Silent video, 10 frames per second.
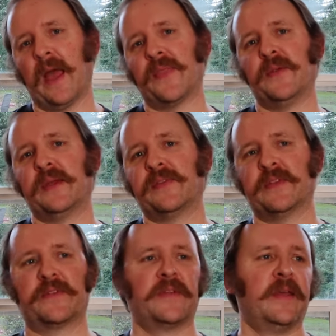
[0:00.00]
and then you get
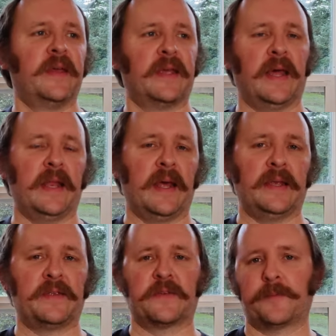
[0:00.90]
this kind of
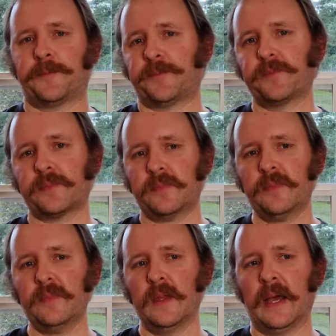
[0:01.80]
nice,
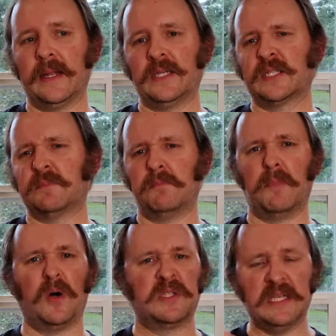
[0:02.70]
just
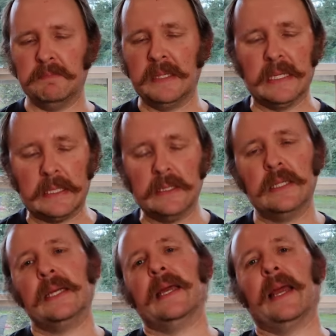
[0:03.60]
malty middle,
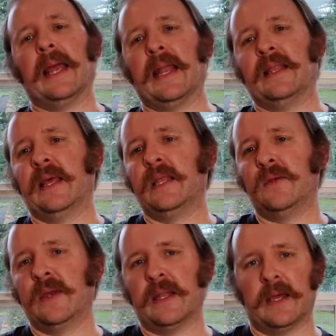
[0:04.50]
and then
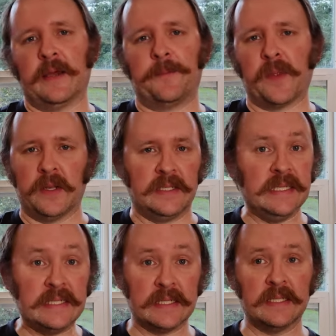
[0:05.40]
you get a
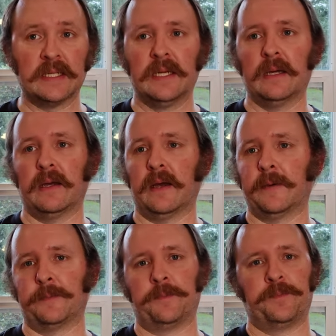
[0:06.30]
decent
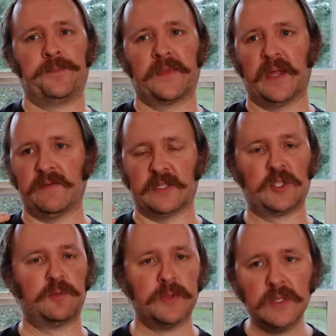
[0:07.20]
kind of a
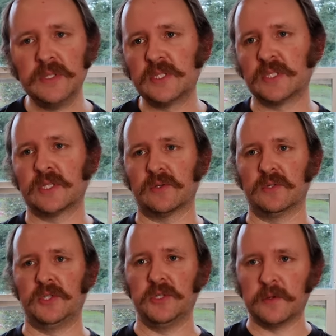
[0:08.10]
spruce or
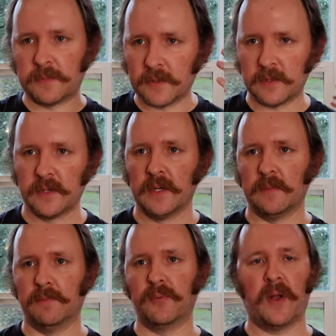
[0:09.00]
juniper
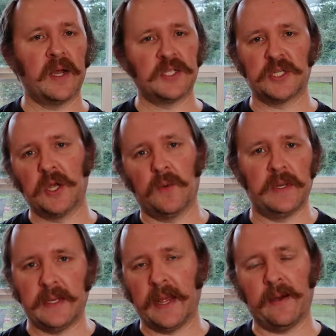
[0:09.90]
brush
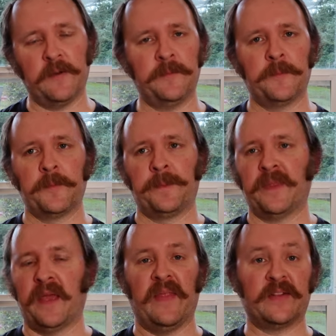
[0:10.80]
going down,
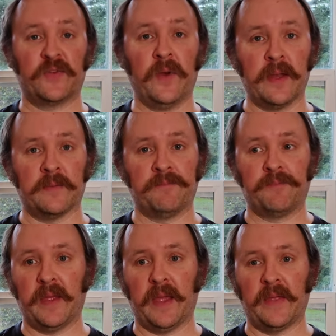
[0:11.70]
and that's great.
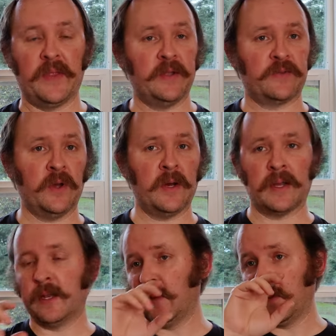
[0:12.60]
And then it's gone,
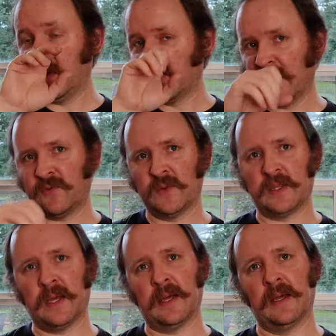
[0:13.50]
and you're left with
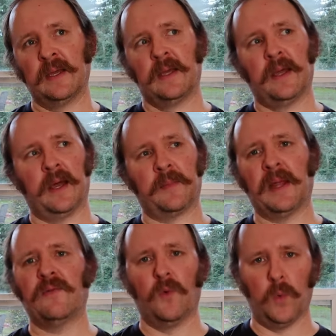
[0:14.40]
a kind
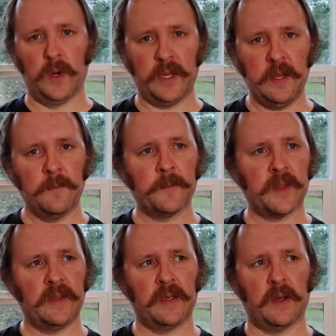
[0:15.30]
of a woody,
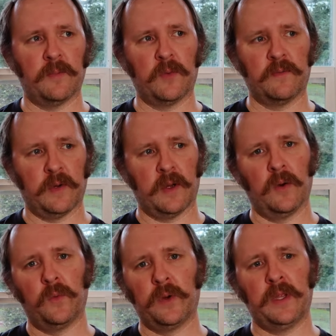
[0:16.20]
I think more of a
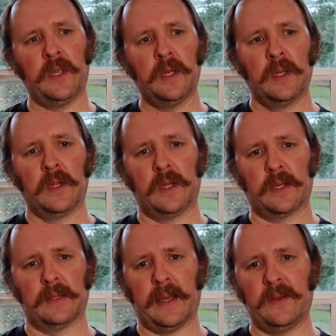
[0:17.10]
woody, like
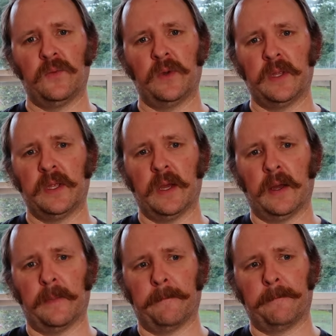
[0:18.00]
a light woody
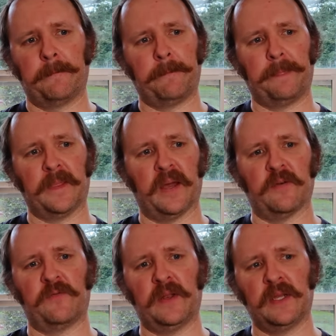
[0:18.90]

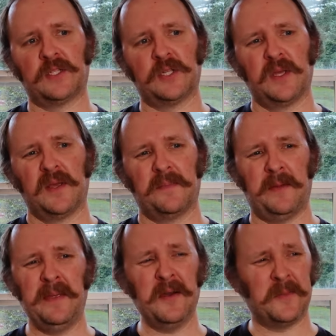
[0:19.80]
finish,
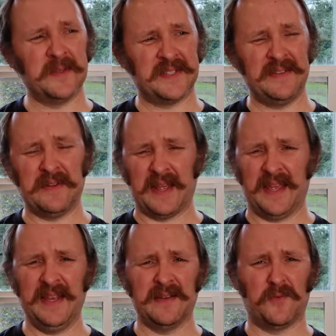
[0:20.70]
maybe almost even a
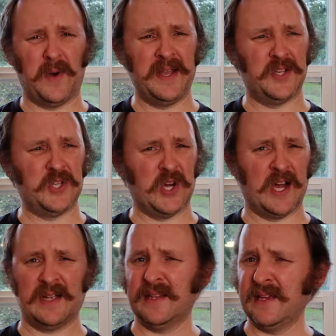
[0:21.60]
hint of white
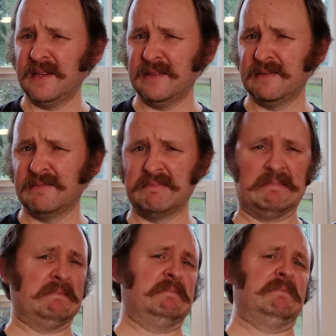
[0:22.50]
chocolate.
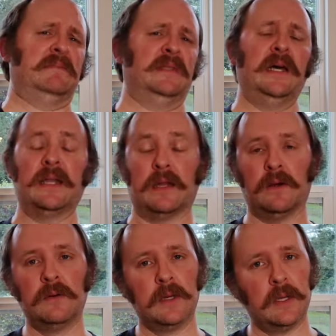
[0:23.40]
I don't know.